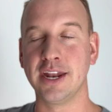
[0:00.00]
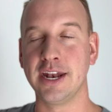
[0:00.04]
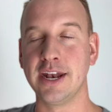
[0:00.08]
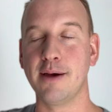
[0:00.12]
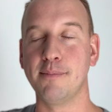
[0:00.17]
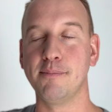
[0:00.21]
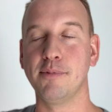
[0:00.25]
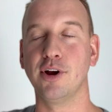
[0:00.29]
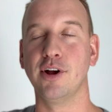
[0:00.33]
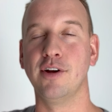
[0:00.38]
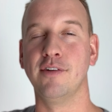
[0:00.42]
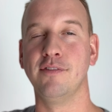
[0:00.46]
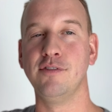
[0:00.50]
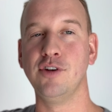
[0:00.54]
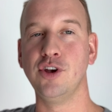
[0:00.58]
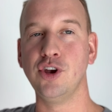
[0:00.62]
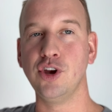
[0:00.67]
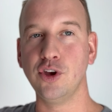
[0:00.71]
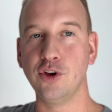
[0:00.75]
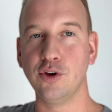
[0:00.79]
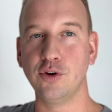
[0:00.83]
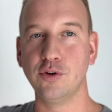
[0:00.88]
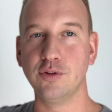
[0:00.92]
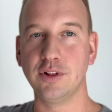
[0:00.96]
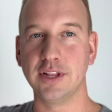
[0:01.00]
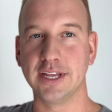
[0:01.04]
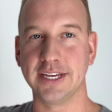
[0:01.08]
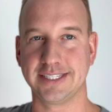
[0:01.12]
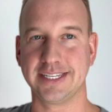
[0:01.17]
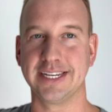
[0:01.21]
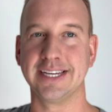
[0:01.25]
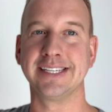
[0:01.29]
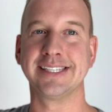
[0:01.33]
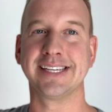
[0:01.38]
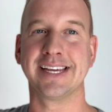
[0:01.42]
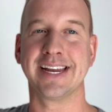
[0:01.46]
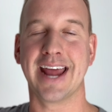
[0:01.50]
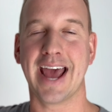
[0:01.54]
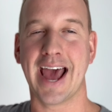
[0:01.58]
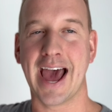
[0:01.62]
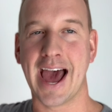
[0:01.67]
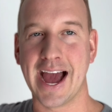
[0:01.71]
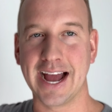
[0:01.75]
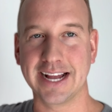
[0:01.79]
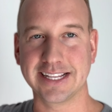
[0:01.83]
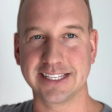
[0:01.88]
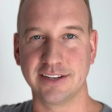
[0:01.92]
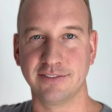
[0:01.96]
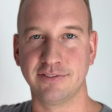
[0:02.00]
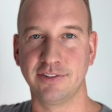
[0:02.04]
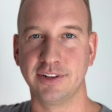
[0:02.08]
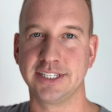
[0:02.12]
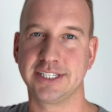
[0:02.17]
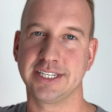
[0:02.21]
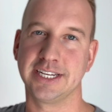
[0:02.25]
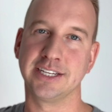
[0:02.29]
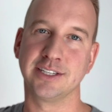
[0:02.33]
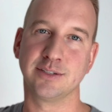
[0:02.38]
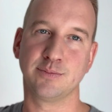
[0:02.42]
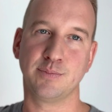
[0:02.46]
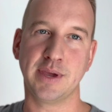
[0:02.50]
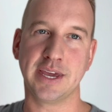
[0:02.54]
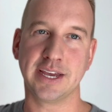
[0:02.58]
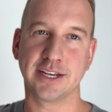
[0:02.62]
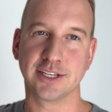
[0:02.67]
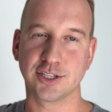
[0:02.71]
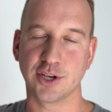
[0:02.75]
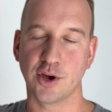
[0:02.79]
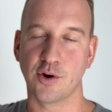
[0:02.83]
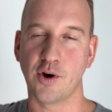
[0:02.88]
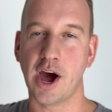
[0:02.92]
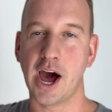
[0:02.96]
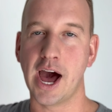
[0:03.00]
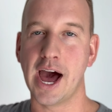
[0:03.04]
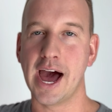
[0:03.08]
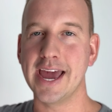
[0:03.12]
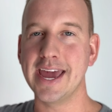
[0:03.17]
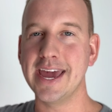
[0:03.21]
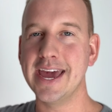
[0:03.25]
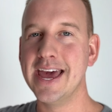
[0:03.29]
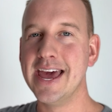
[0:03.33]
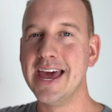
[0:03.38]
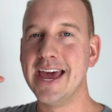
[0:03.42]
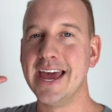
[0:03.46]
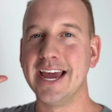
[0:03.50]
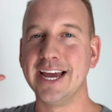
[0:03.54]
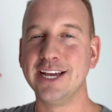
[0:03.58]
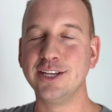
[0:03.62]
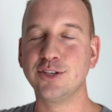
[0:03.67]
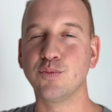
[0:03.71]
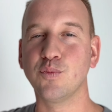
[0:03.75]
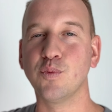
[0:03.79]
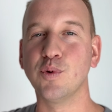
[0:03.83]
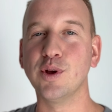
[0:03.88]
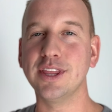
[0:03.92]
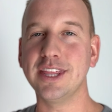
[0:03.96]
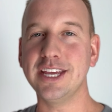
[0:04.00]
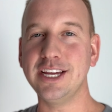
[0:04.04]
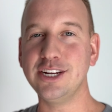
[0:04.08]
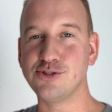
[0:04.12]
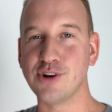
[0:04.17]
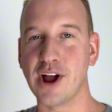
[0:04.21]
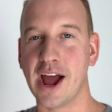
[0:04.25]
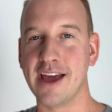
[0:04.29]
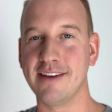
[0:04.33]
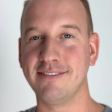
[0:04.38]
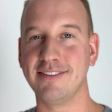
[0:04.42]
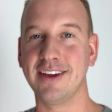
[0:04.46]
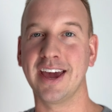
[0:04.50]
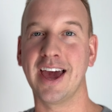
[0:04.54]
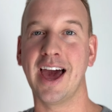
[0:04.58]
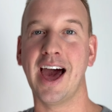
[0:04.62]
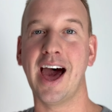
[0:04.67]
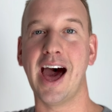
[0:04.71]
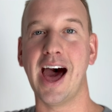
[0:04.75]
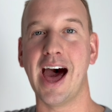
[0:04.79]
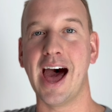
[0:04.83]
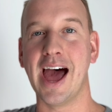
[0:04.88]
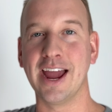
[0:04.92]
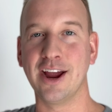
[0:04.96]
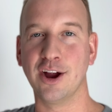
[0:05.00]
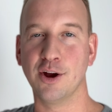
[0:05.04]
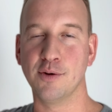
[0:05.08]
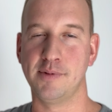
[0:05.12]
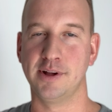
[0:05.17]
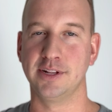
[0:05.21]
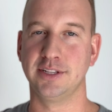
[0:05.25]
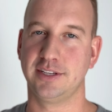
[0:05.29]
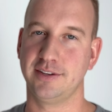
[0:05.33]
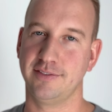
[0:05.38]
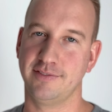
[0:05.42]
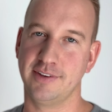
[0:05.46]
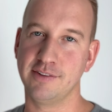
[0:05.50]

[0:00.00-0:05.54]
number of new listings and active listings being so high is really driving a higher months of